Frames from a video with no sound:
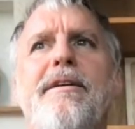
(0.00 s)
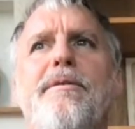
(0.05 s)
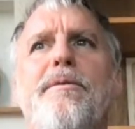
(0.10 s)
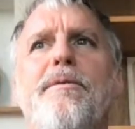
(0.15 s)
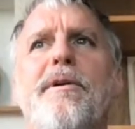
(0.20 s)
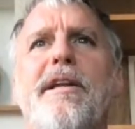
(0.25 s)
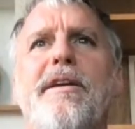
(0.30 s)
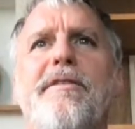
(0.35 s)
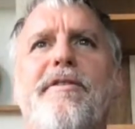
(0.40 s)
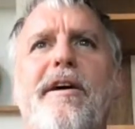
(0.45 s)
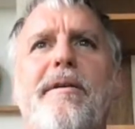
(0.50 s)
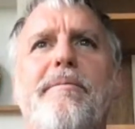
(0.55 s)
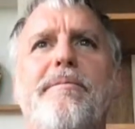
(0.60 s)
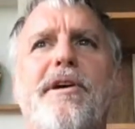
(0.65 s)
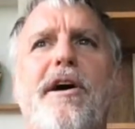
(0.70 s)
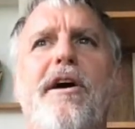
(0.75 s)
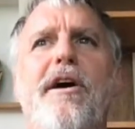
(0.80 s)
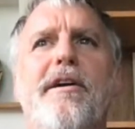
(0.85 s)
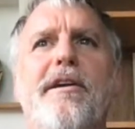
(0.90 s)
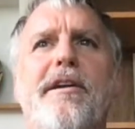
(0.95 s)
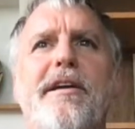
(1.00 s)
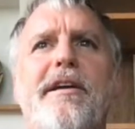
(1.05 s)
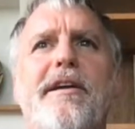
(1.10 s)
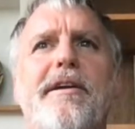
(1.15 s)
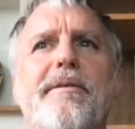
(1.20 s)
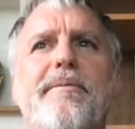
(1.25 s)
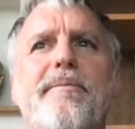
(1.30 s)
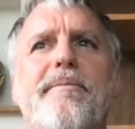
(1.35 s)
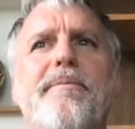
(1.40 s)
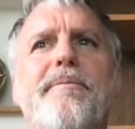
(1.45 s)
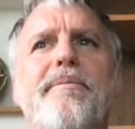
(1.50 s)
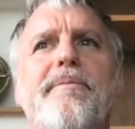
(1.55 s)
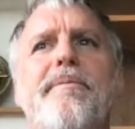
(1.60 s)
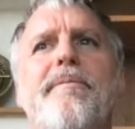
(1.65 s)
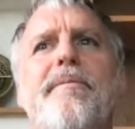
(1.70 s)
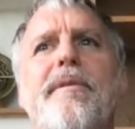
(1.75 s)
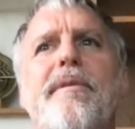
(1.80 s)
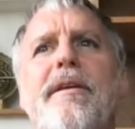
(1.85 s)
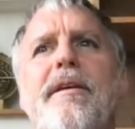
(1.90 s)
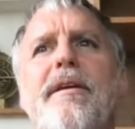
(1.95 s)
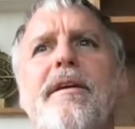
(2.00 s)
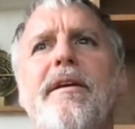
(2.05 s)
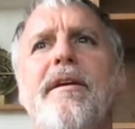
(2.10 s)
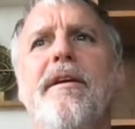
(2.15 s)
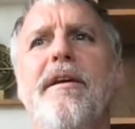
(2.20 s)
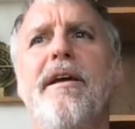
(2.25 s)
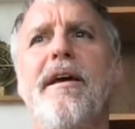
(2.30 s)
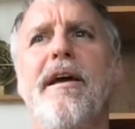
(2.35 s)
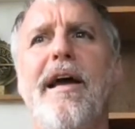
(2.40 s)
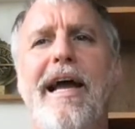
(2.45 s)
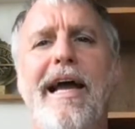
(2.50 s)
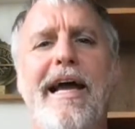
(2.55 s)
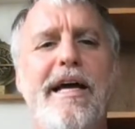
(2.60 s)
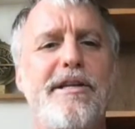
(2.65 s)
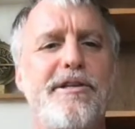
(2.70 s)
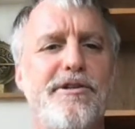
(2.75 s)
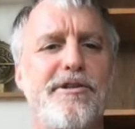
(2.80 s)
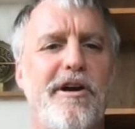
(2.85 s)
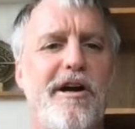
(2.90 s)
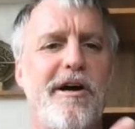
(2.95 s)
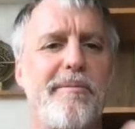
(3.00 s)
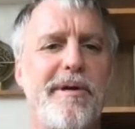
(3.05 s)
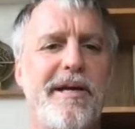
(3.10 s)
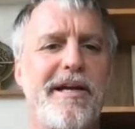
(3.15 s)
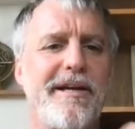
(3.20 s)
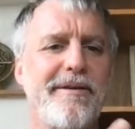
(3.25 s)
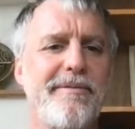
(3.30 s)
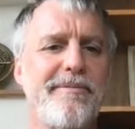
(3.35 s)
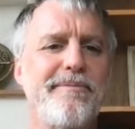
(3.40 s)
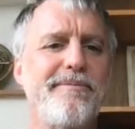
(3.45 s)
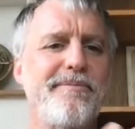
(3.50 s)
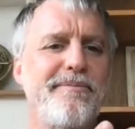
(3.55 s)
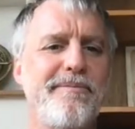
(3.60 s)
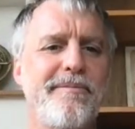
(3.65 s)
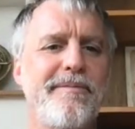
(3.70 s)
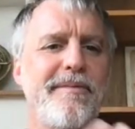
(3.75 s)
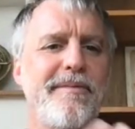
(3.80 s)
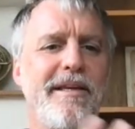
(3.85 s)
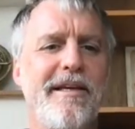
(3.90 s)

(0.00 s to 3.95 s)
What if I'm talking and drumming?